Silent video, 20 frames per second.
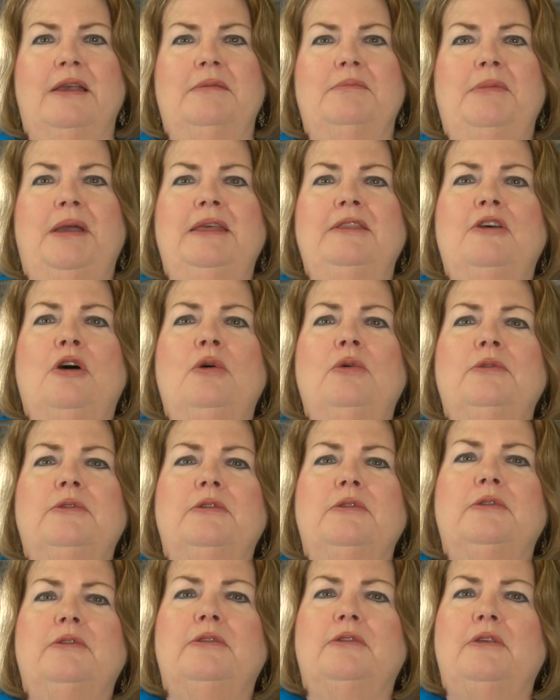"May those
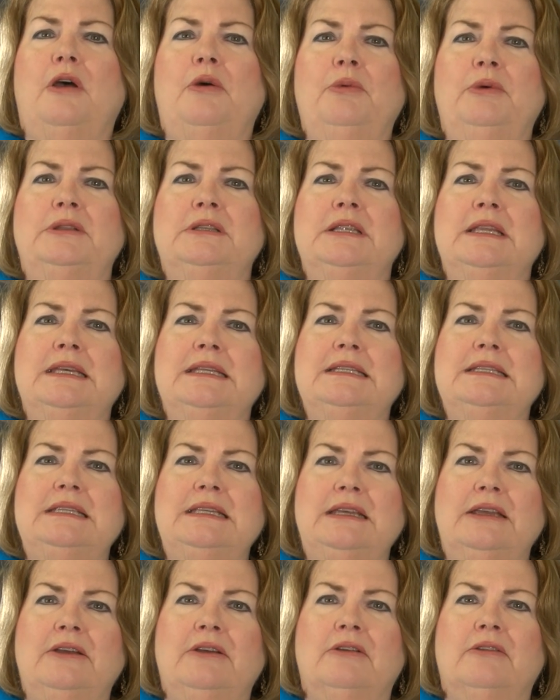who sow in
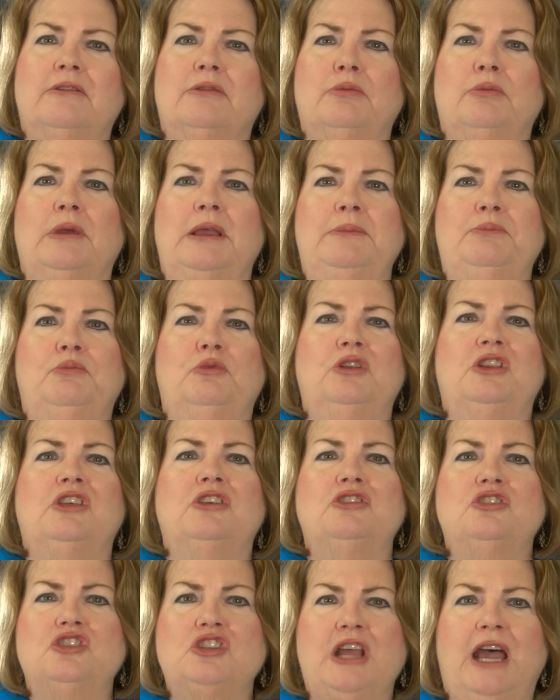tears reap with
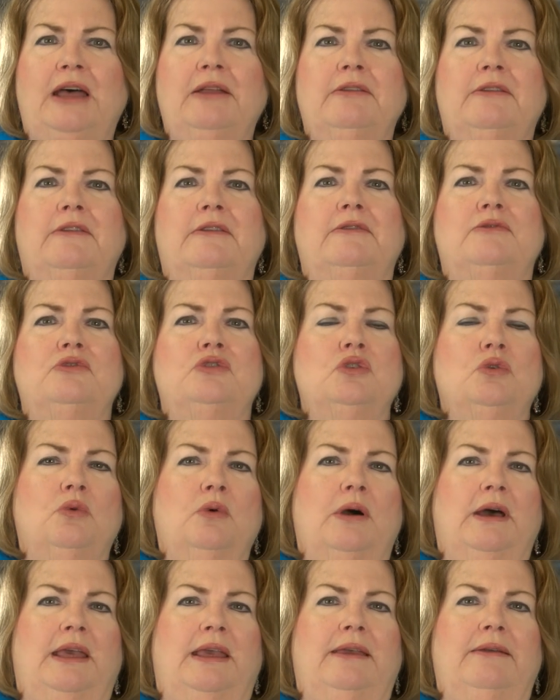shouts of
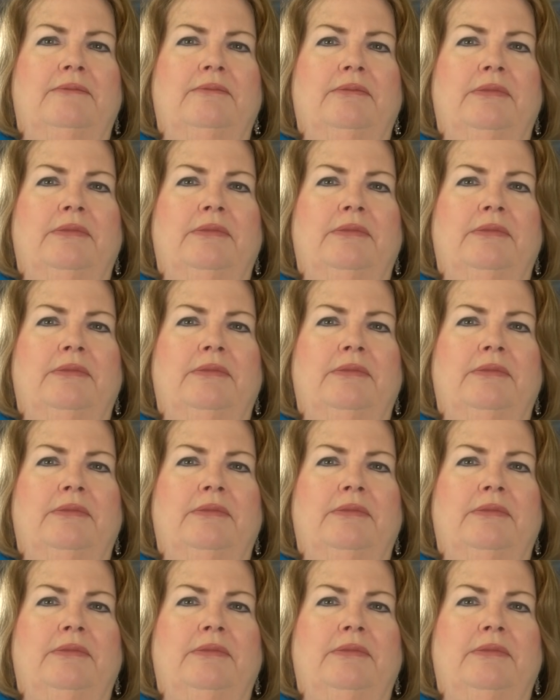joy.